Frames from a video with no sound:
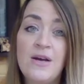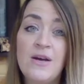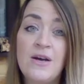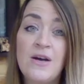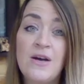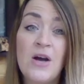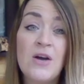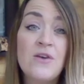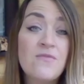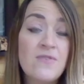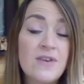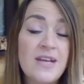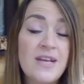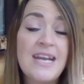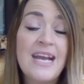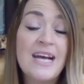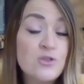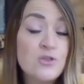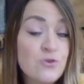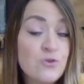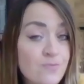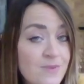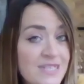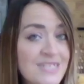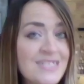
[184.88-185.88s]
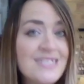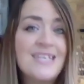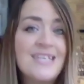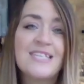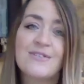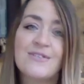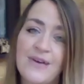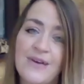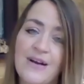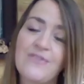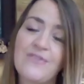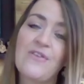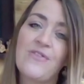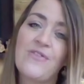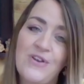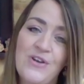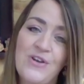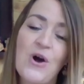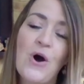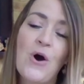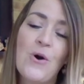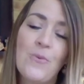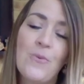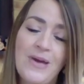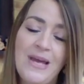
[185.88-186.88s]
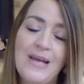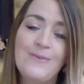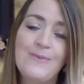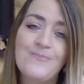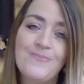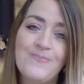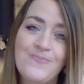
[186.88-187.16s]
hopefully an actual business rather than a hobby.